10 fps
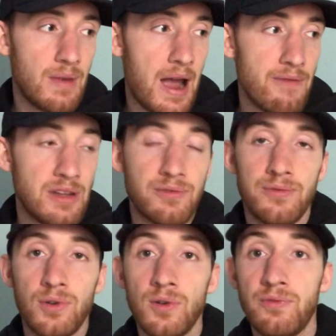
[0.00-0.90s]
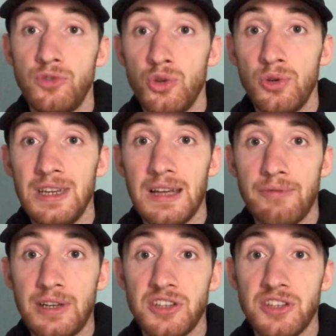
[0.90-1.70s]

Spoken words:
I think for Fury, I think